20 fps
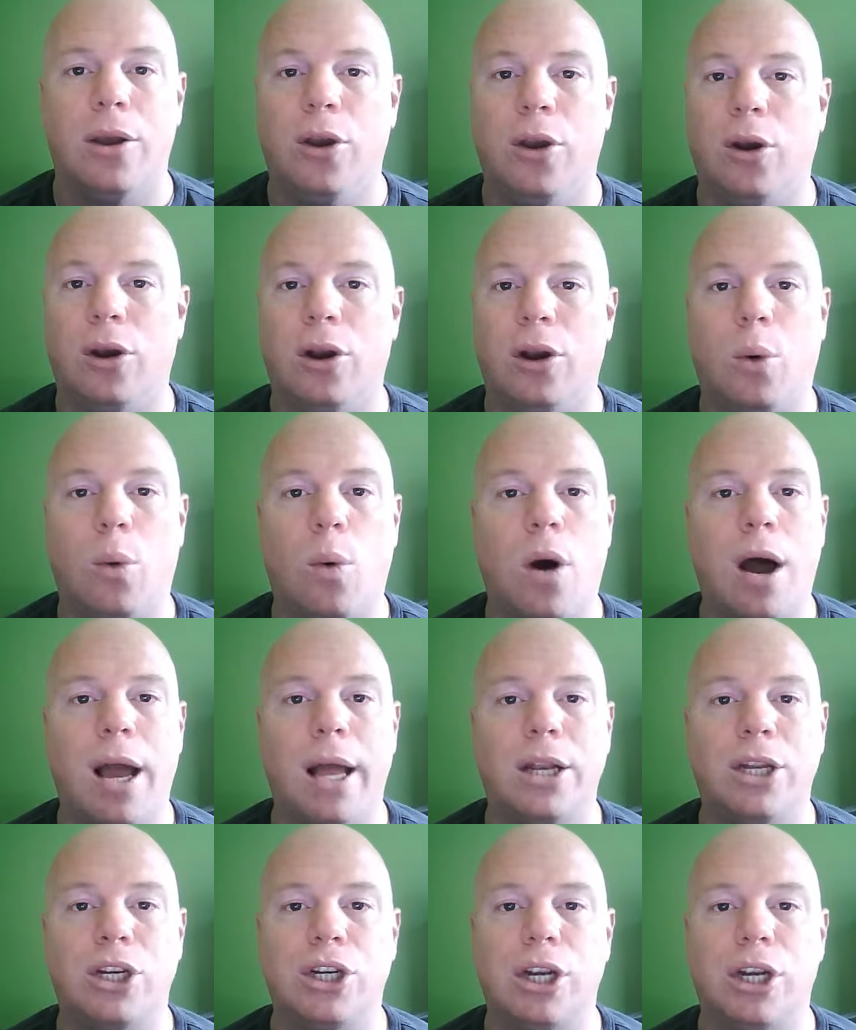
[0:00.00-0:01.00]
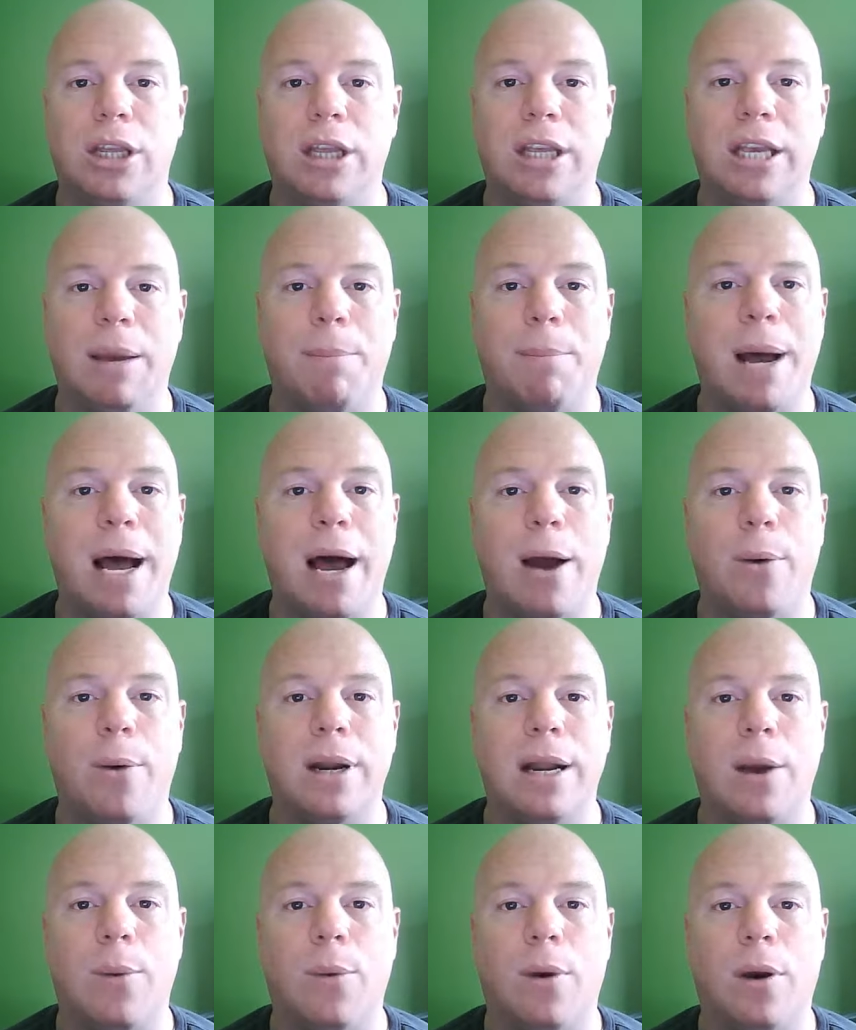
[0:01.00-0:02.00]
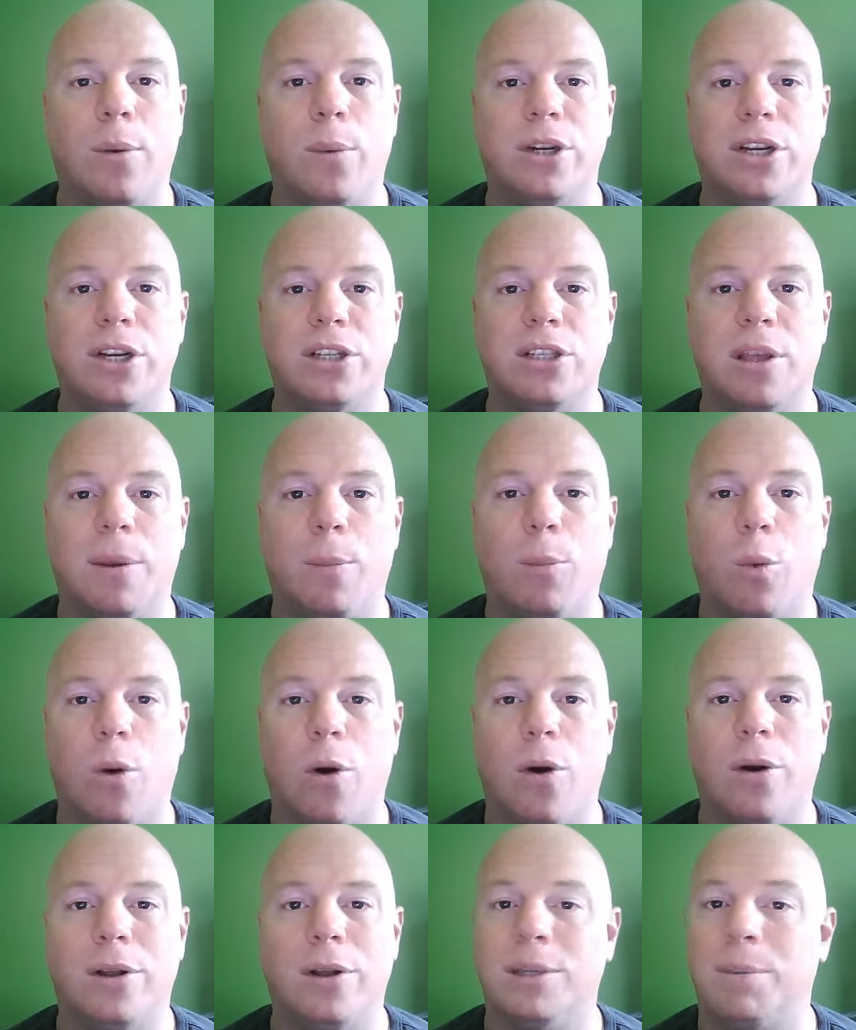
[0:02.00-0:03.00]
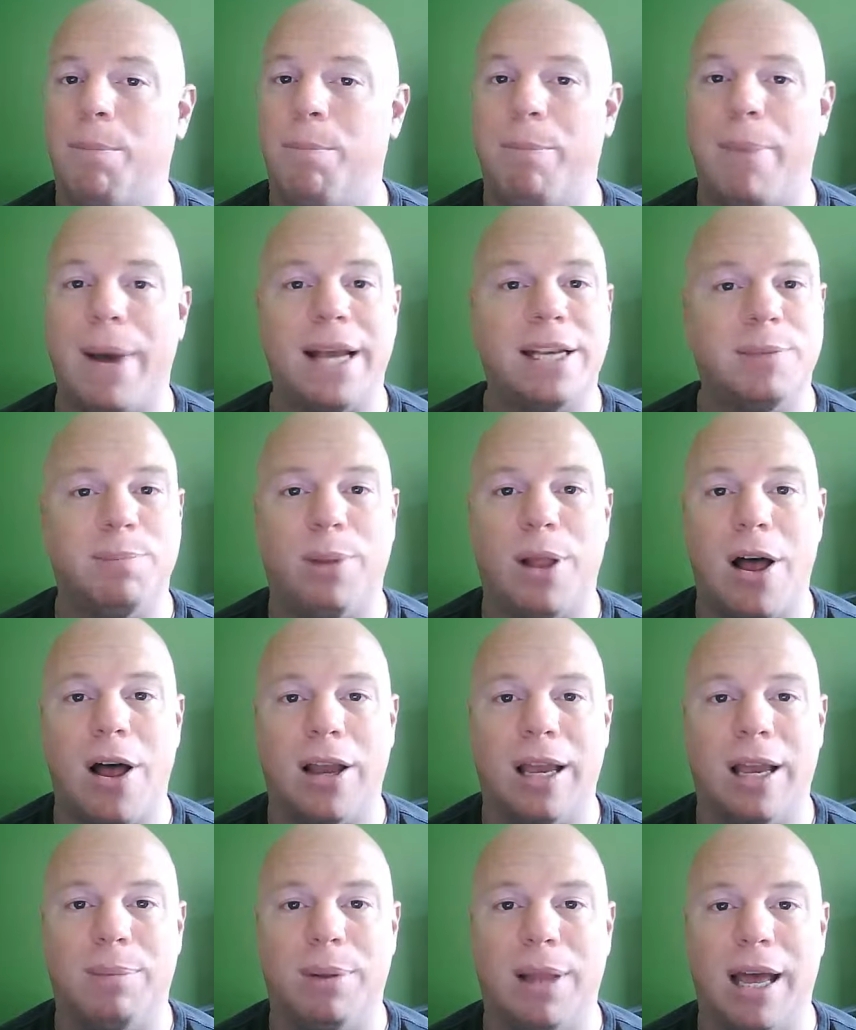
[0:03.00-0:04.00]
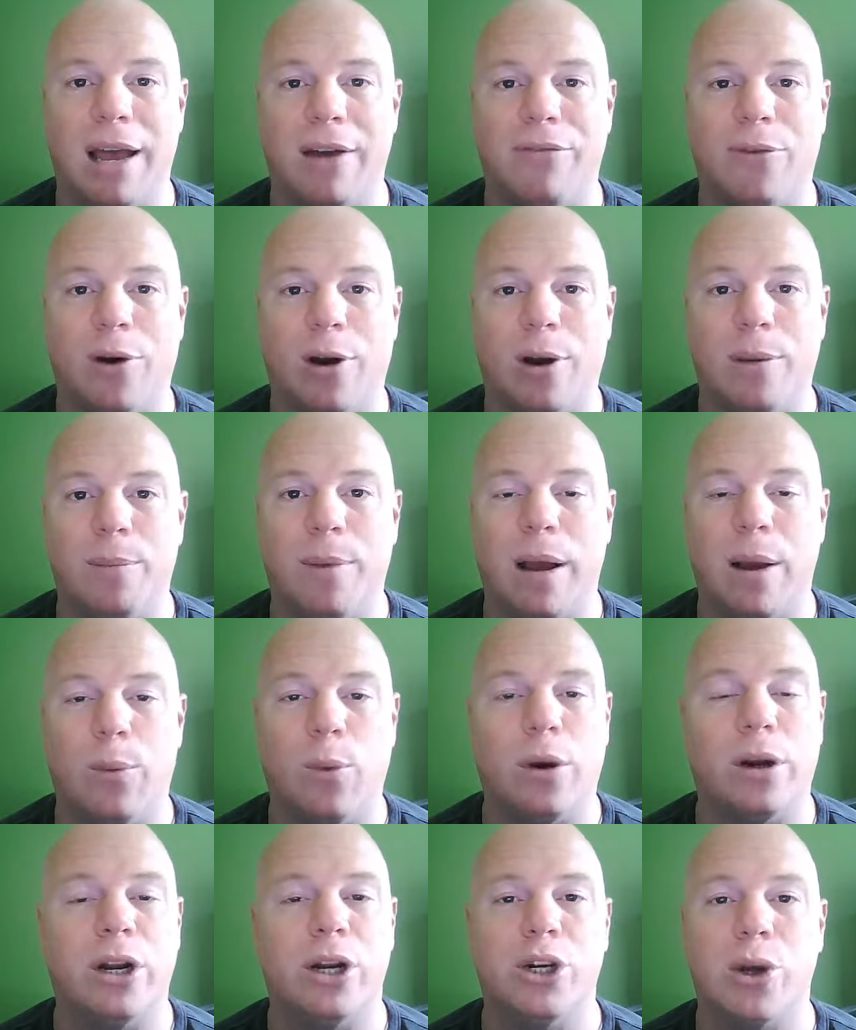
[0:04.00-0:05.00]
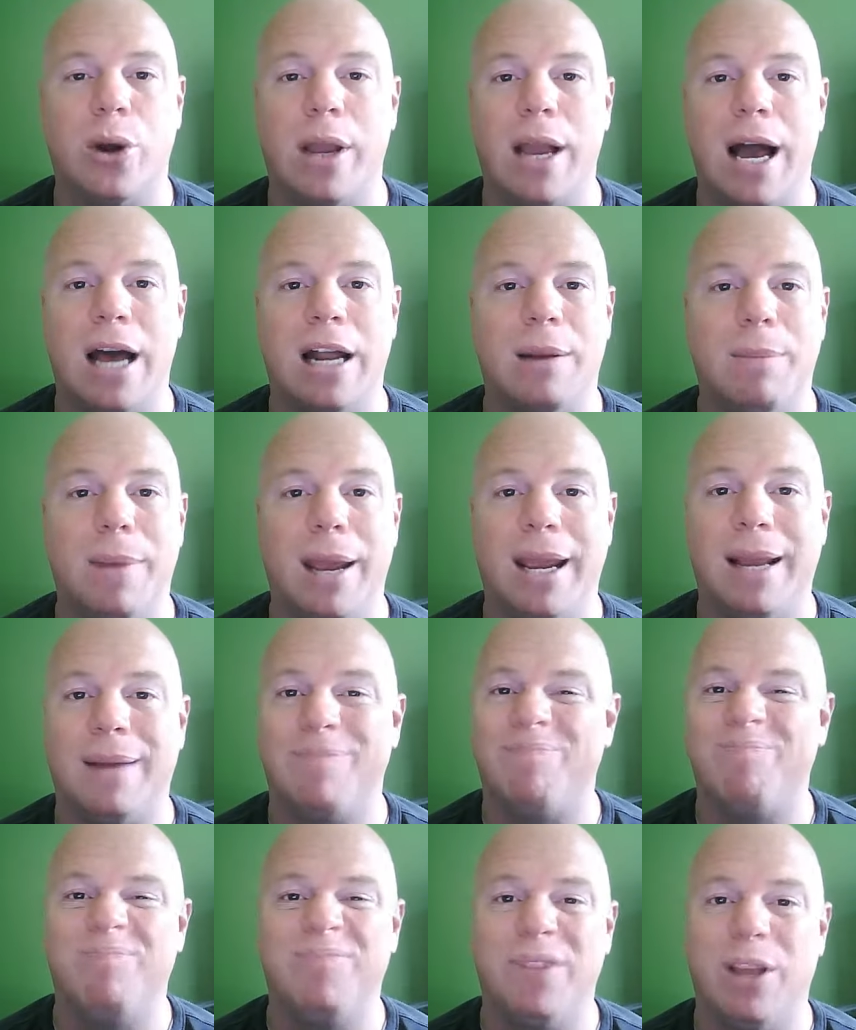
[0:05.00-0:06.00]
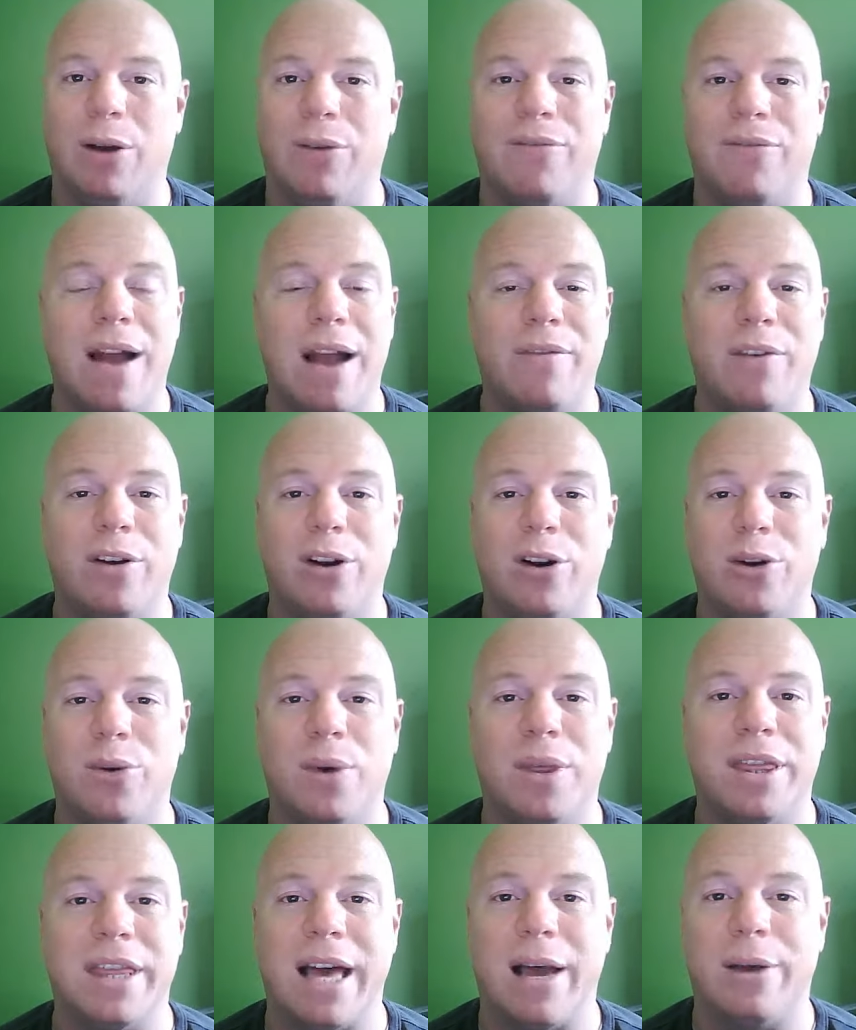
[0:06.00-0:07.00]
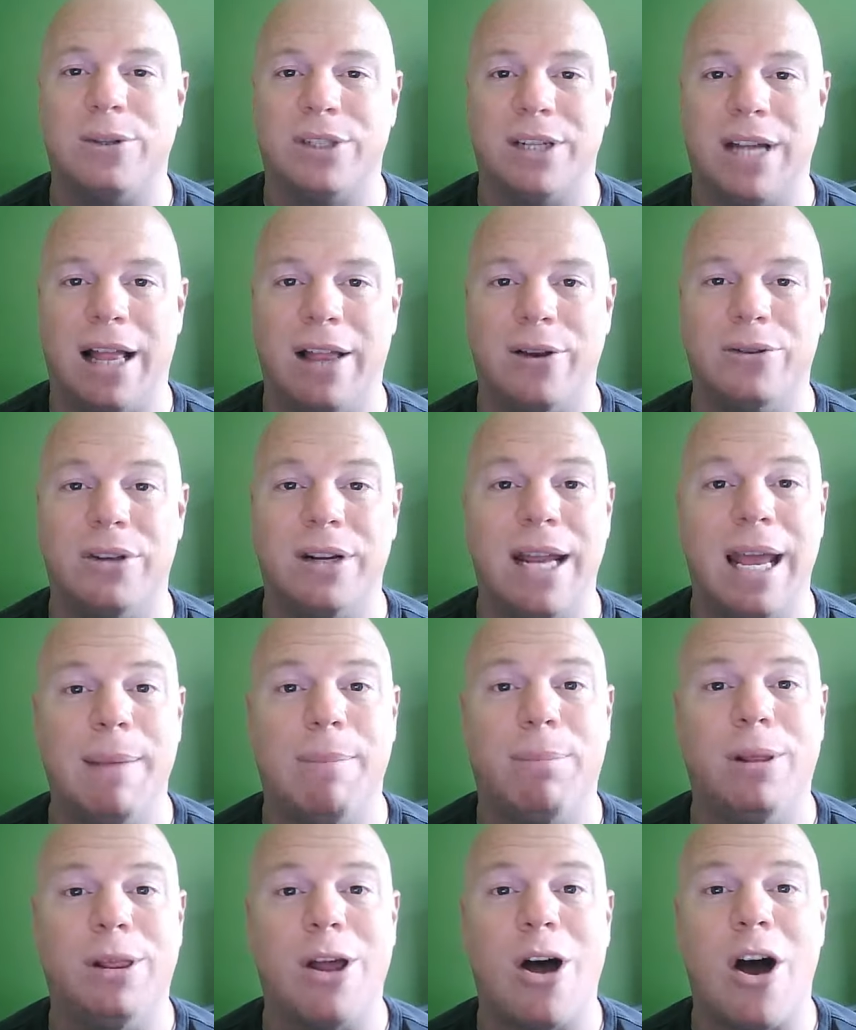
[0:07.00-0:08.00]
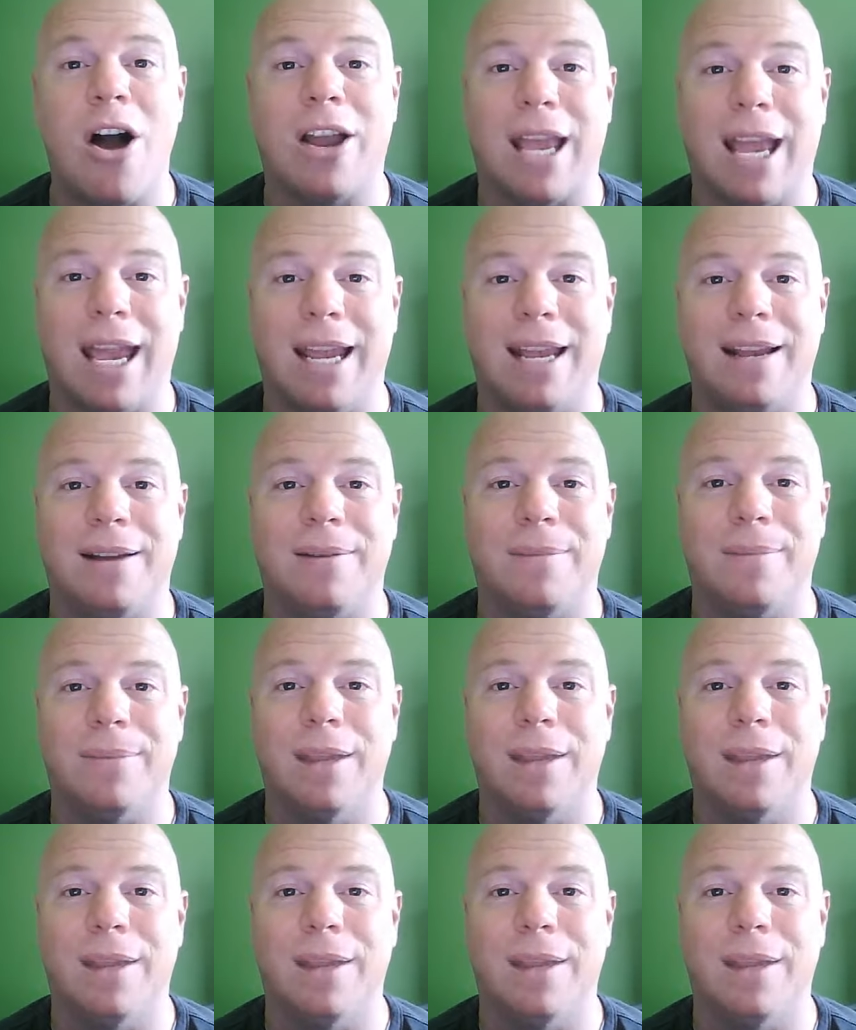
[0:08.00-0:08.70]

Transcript: You're going to watch the Empower Network, which is the world's best blogging platform. And we're going to show you how to make you know, $500 to $1,000 a day blogging.